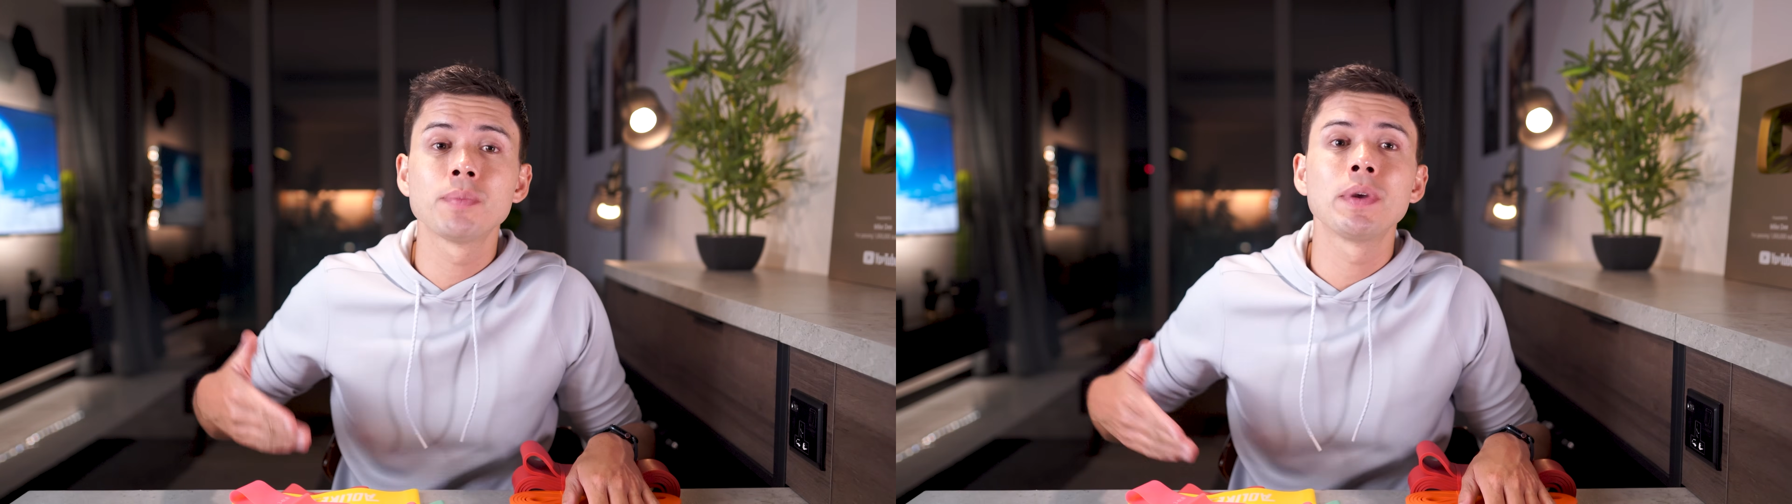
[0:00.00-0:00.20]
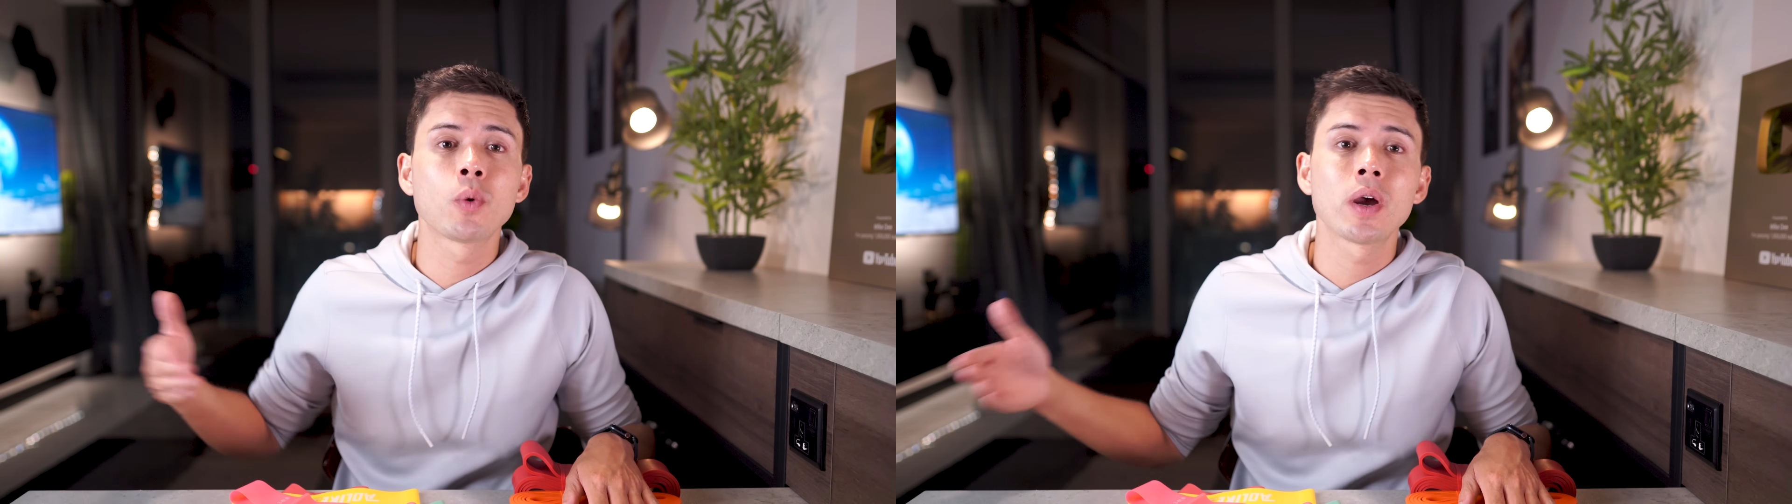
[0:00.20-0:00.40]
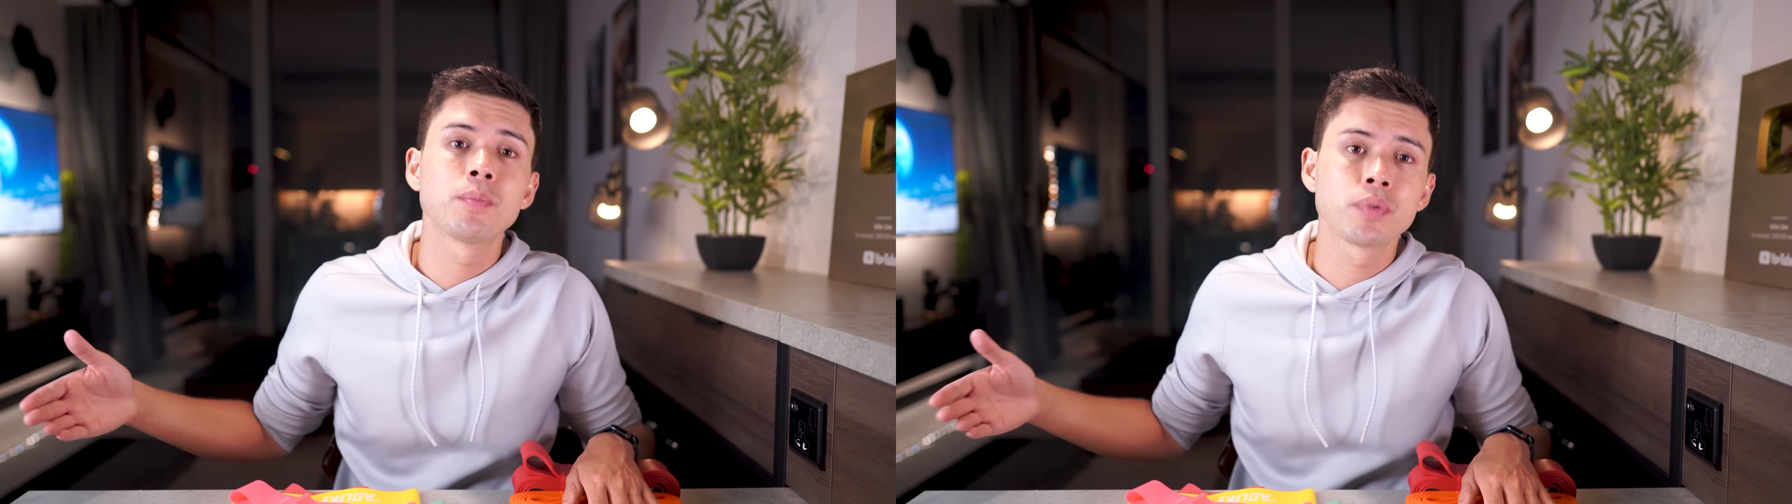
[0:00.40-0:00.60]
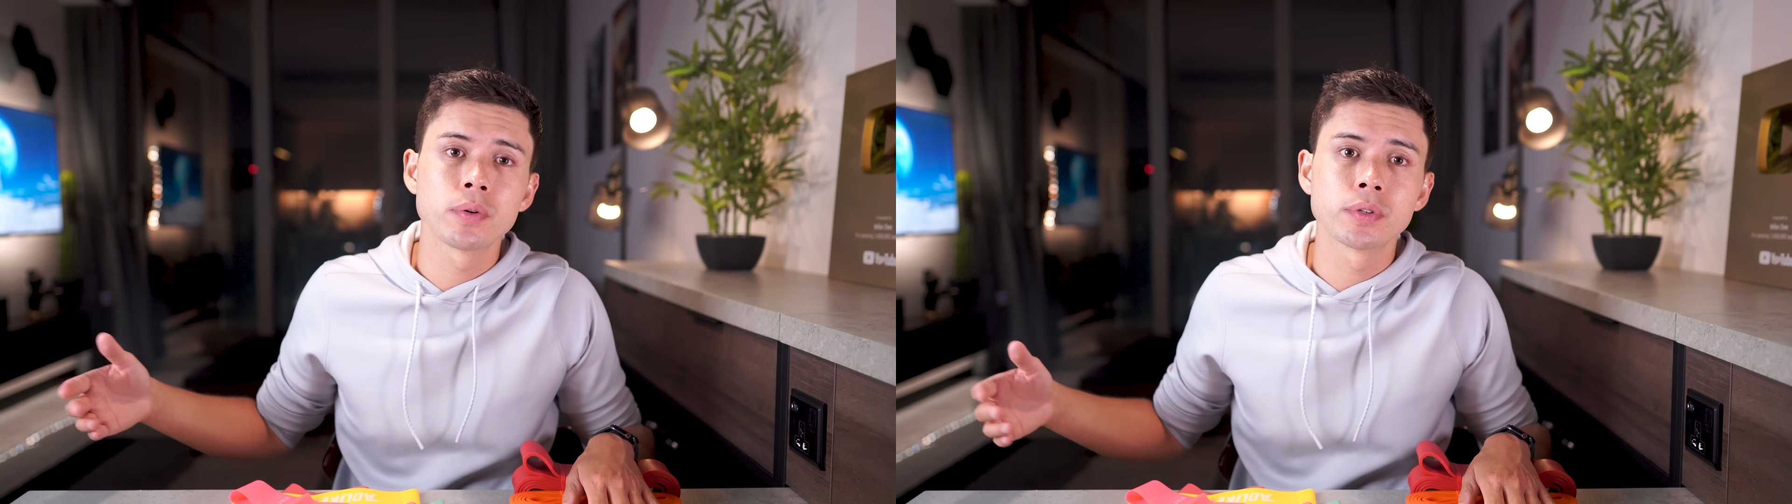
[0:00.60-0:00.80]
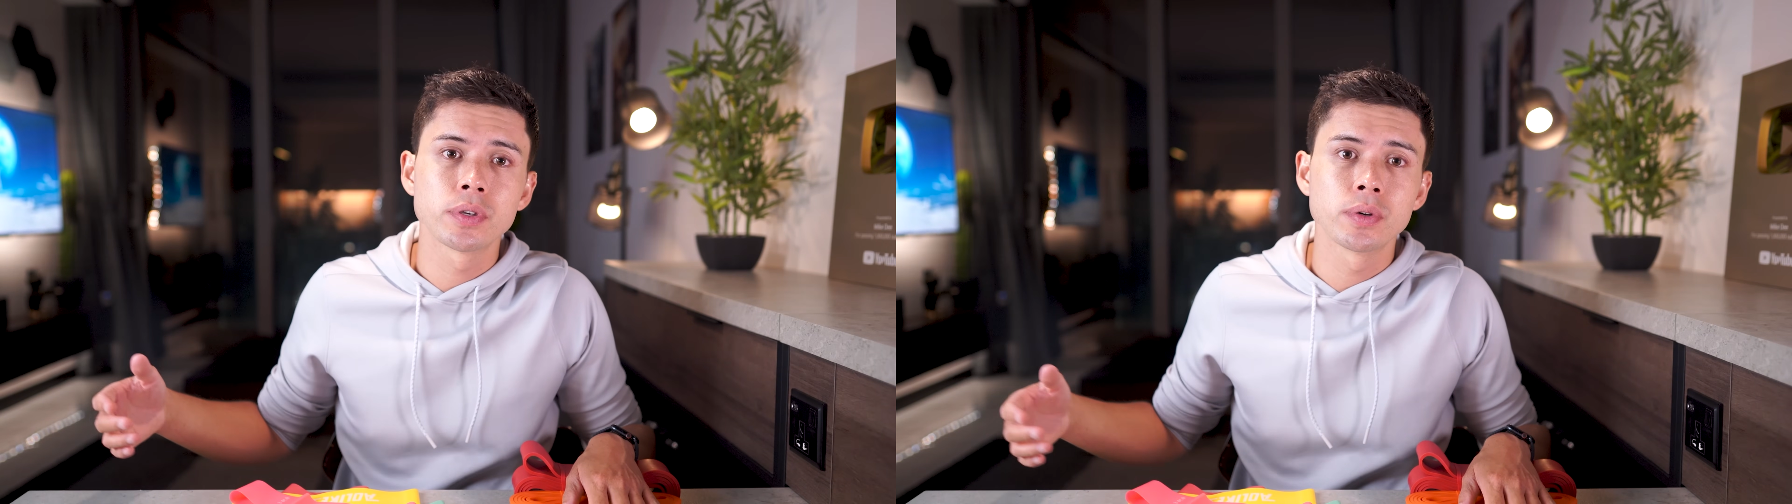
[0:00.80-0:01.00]
to be quite
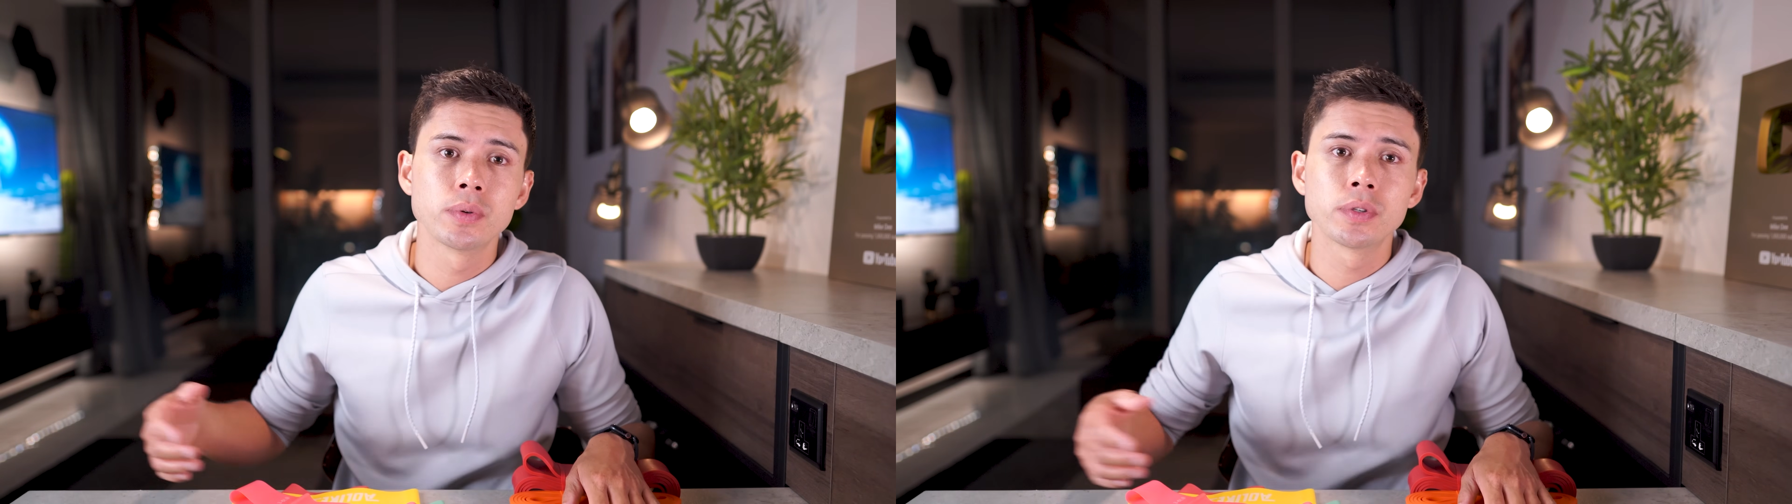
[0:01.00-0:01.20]
prone to.